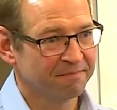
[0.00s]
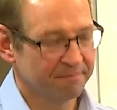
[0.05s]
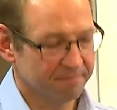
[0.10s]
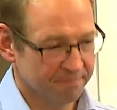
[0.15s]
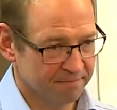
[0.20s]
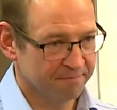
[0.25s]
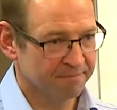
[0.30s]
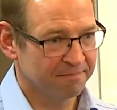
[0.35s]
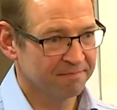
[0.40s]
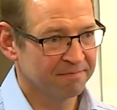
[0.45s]

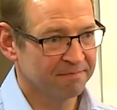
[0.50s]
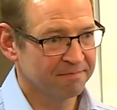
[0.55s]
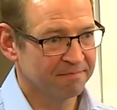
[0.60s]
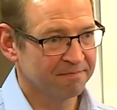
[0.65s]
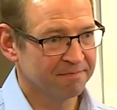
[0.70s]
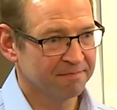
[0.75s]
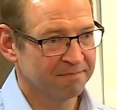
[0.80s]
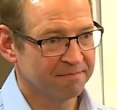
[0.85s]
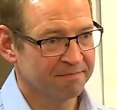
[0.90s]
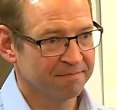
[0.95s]
His house is
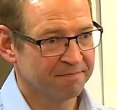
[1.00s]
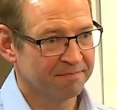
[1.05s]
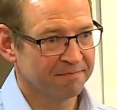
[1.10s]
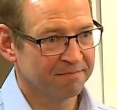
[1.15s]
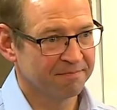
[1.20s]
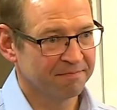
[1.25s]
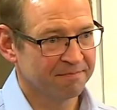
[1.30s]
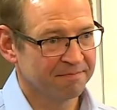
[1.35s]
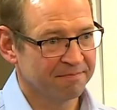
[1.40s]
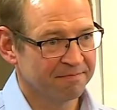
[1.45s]
already
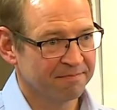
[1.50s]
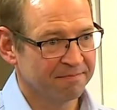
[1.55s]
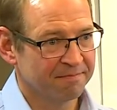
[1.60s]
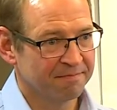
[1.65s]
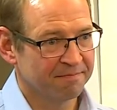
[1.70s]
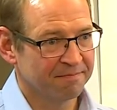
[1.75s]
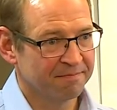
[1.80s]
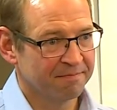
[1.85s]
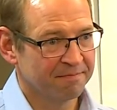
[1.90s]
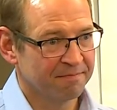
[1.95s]
insured by
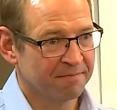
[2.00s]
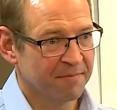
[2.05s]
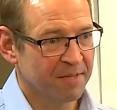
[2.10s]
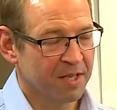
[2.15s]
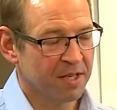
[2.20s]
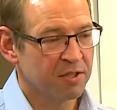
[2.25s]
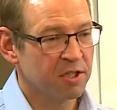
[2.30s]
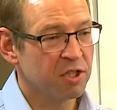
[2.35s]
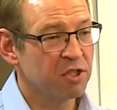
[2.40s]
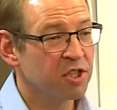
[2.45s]

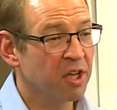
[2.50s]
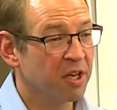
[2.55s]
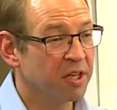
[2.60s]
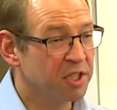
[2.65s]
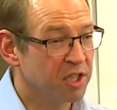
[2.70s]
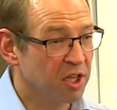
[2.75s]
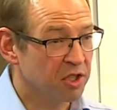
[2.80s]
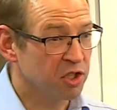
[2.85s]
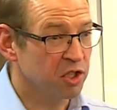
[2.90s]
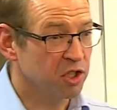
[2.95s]
Direct Line. Do you say he
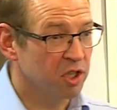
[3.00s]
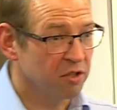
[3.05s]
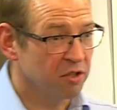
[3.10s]
doesn't